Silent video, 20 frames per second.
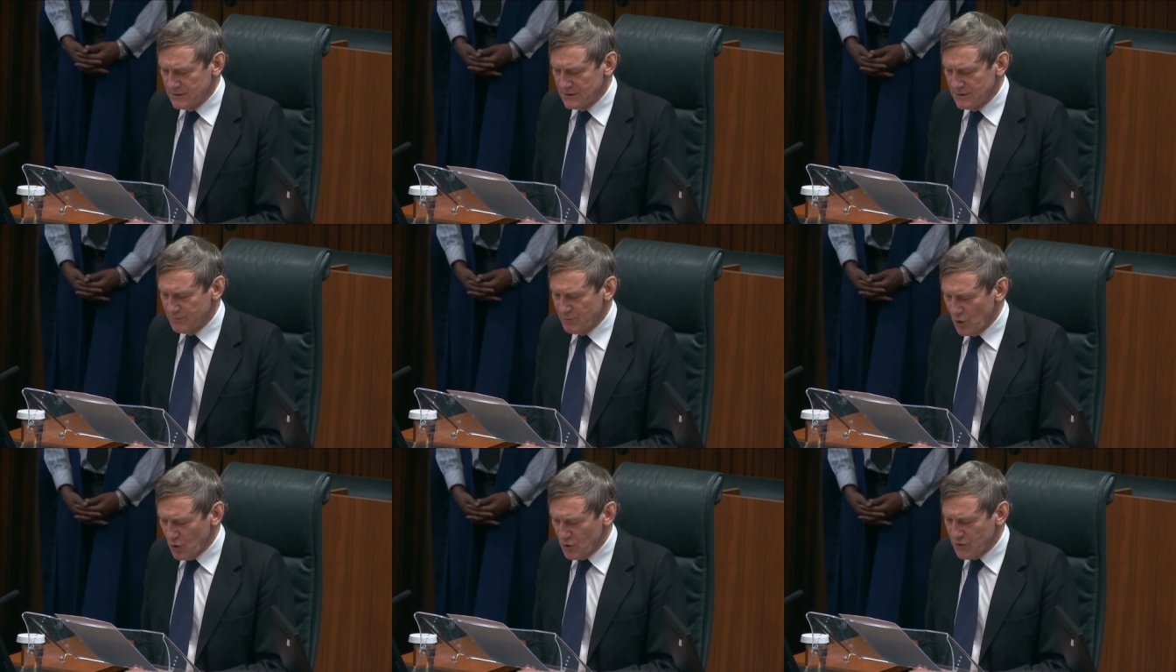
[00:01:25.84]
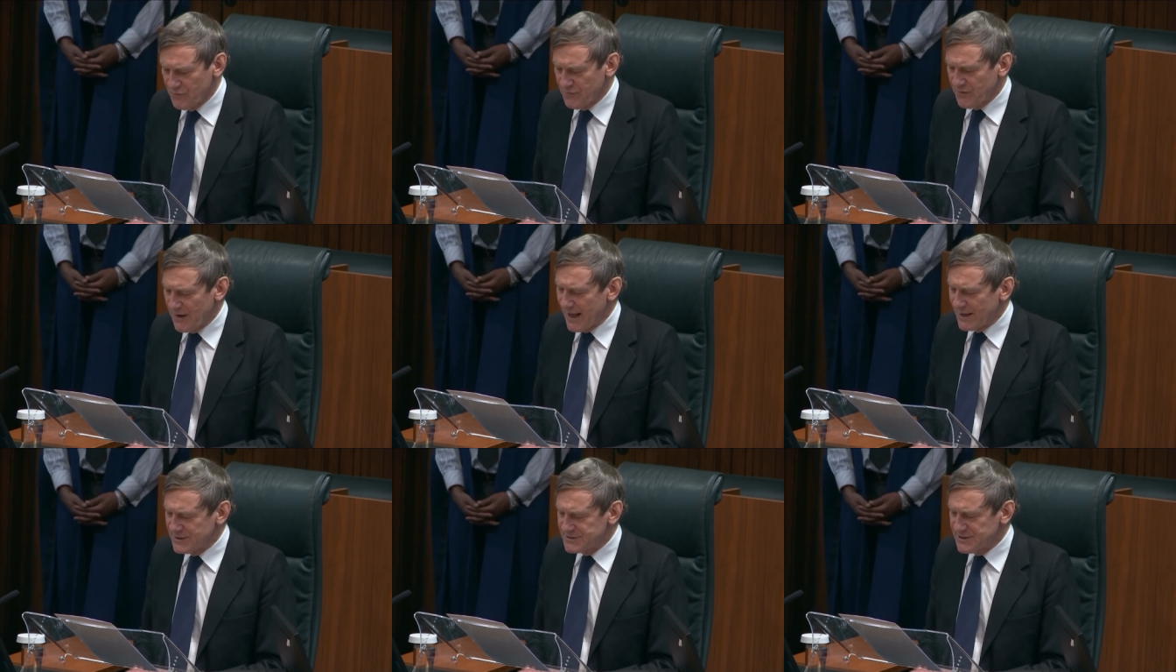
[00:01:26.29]
The block of
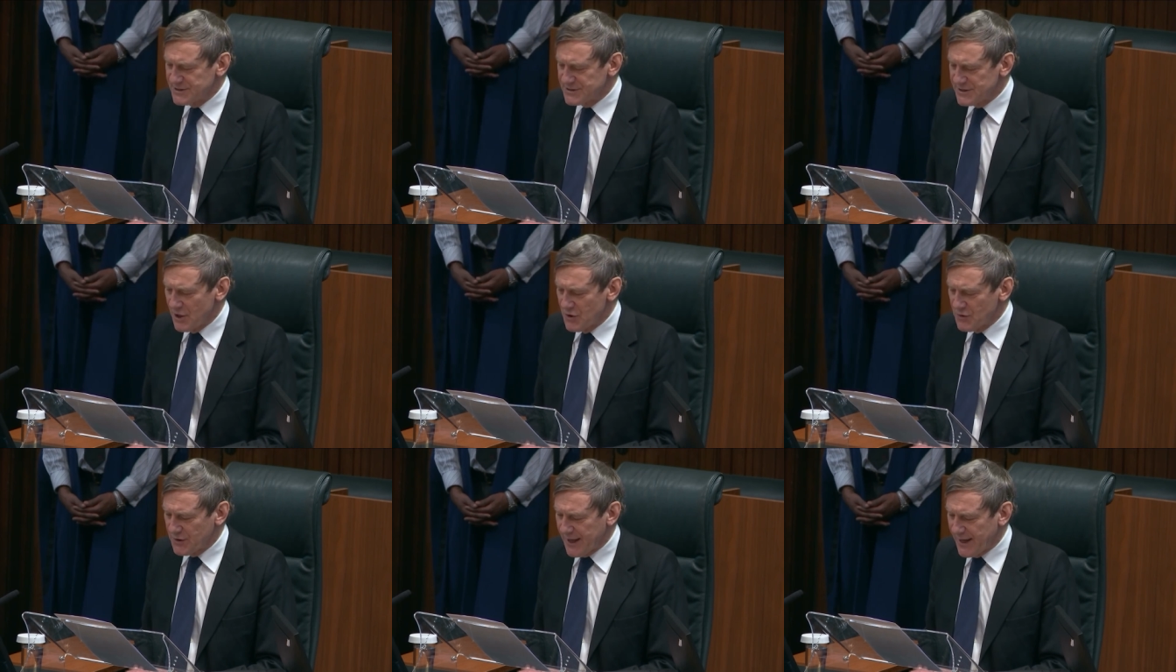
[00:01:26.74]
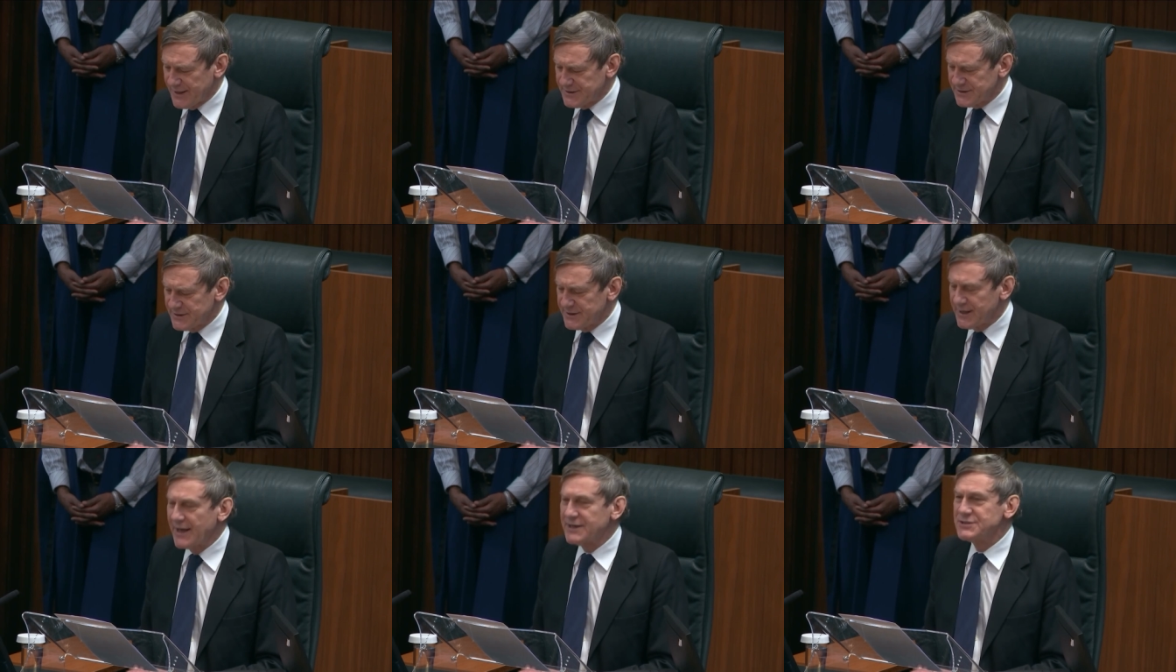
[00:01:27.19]
flats is
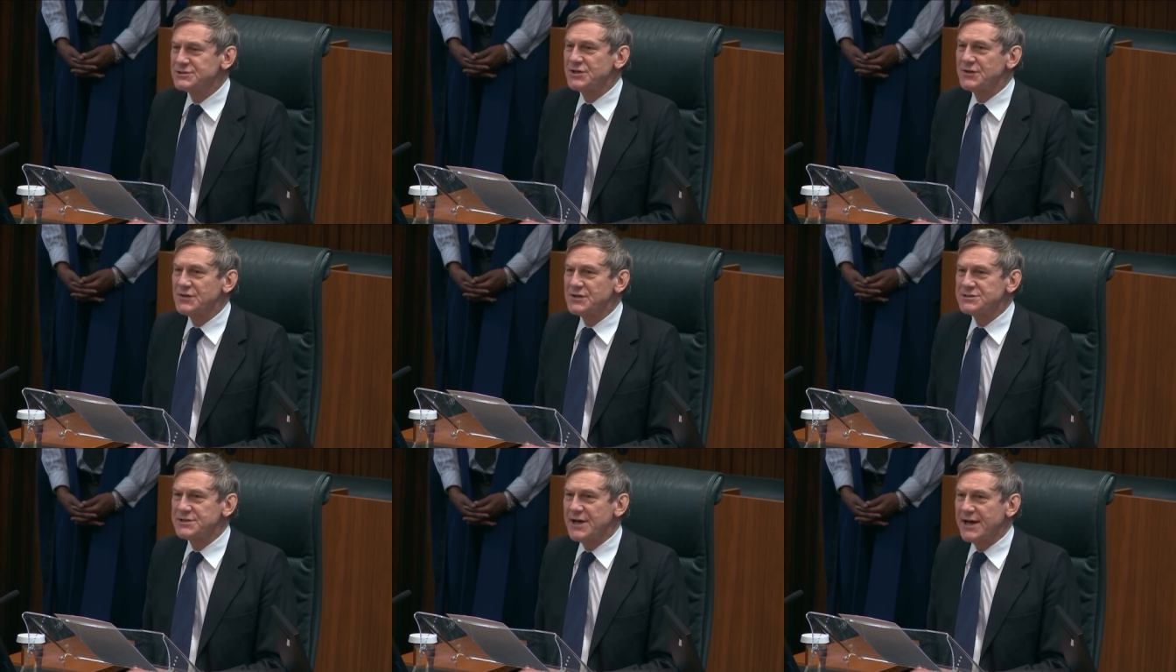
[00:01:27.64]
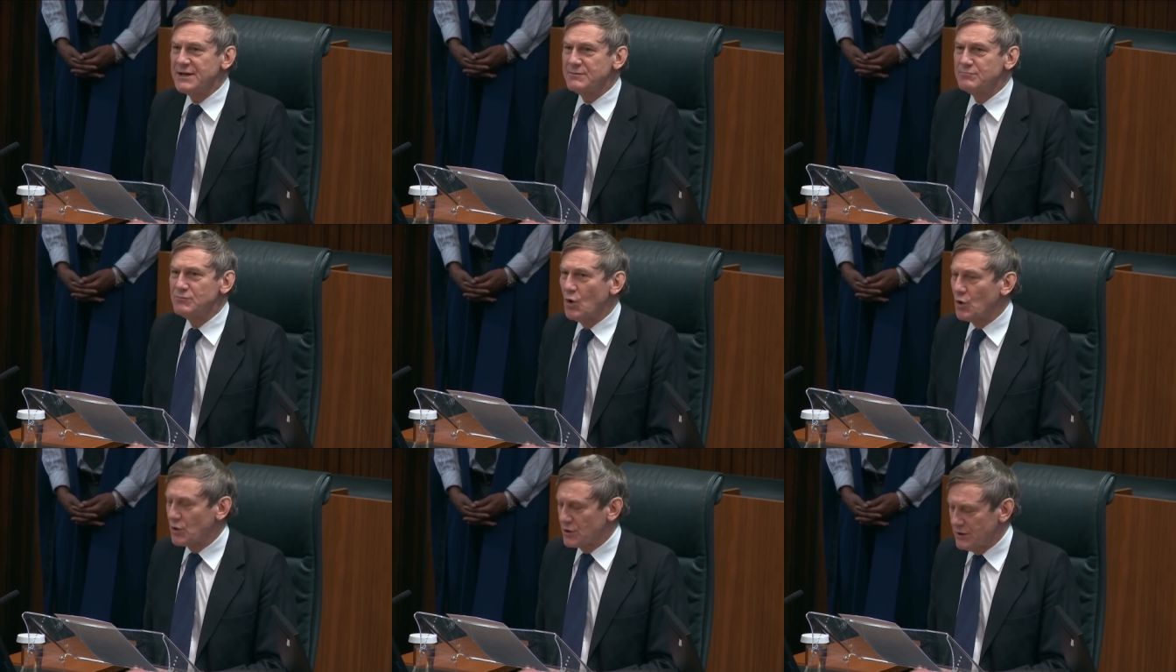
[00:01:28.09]
located next to the
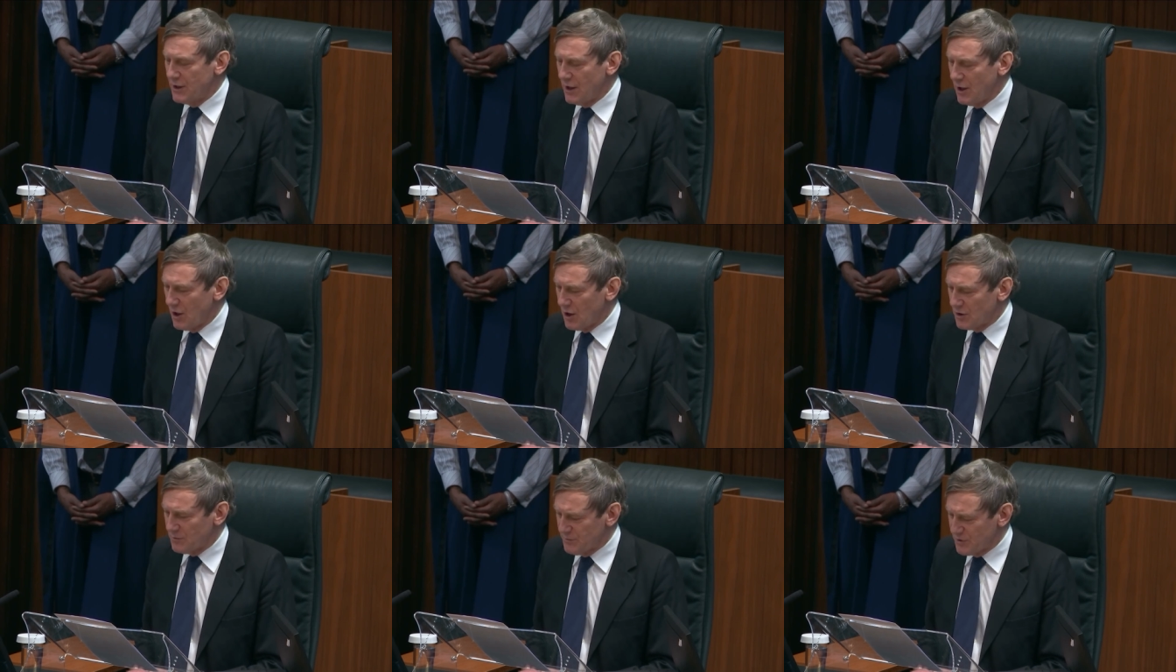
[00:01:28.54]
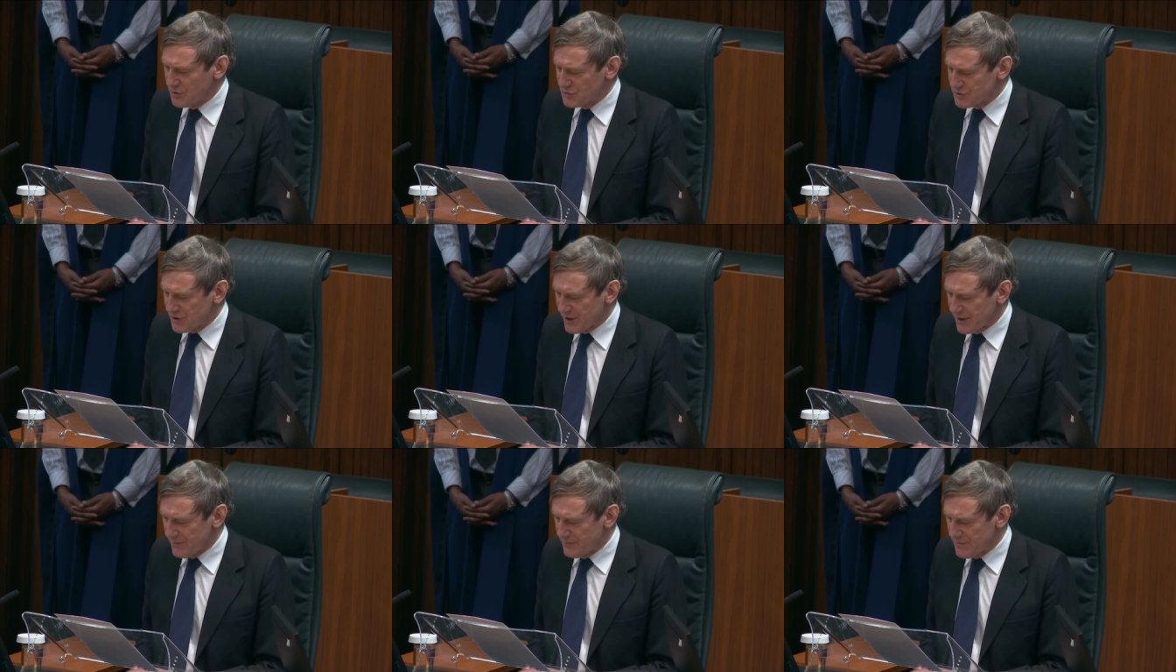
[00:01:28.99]
Tate Modern Art
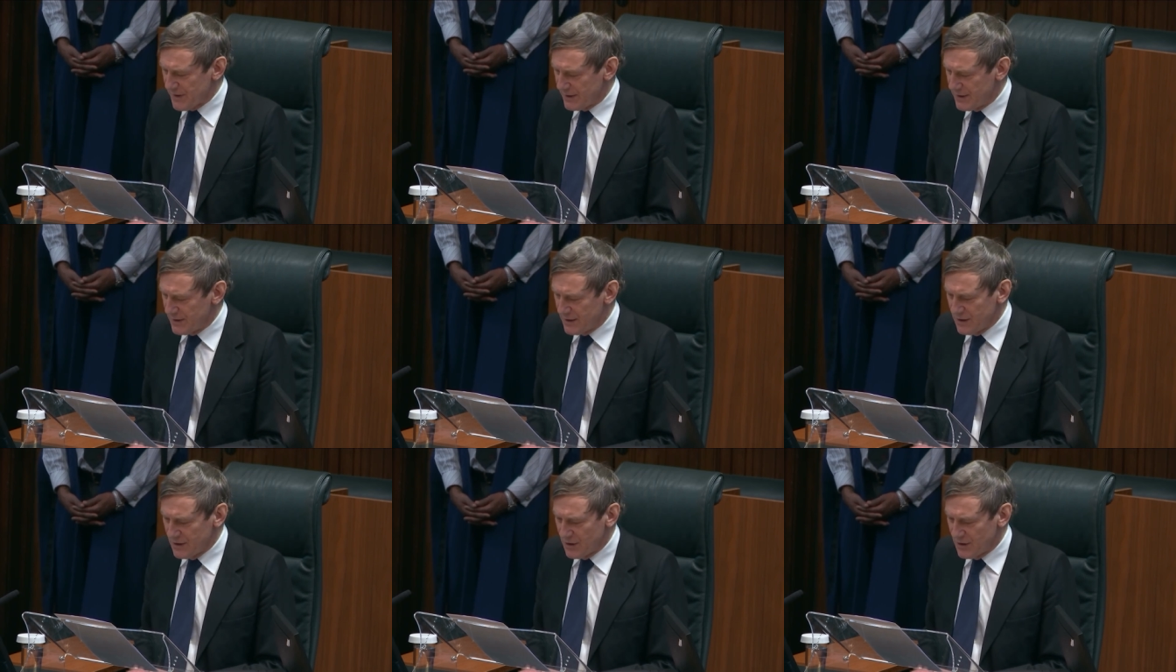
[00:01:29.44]
Museum,